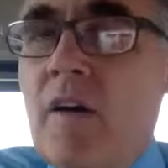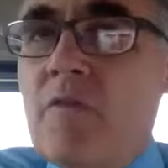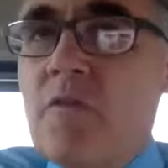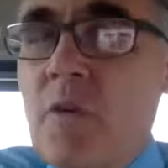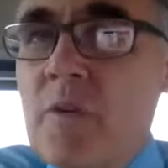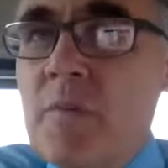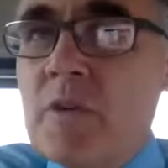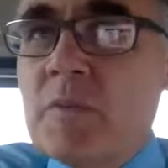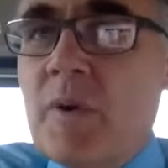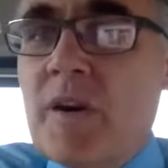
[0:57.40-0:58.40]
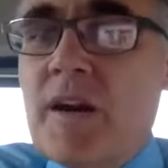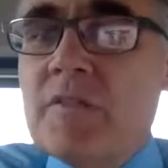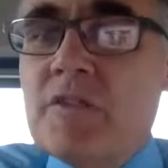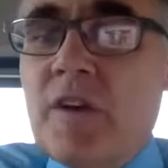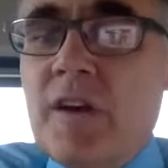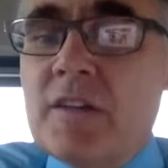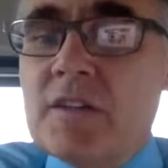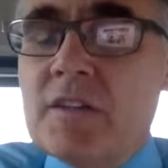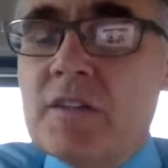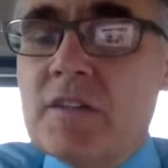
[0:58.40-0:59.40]
for the most part, I've tried to
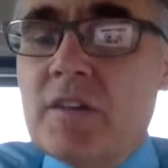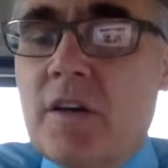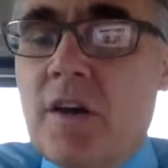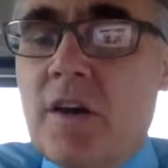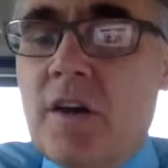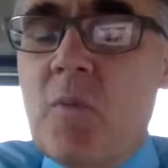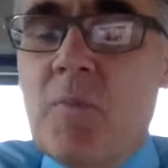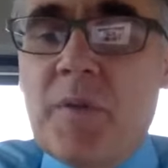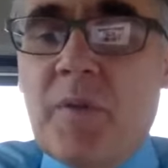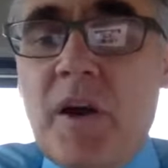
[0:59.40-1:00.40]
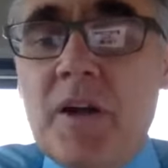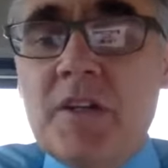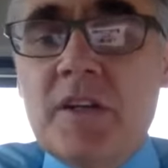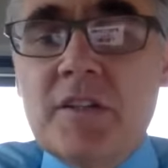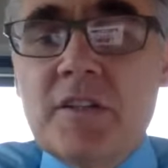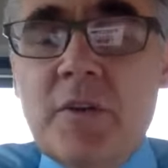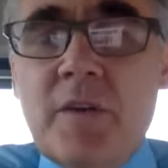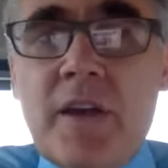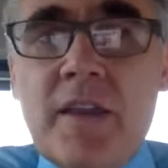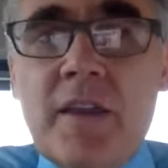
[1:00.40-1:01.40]
scope the projects so
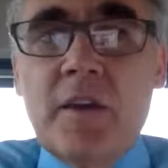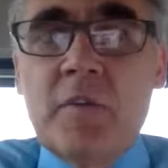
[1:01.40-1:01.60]
that they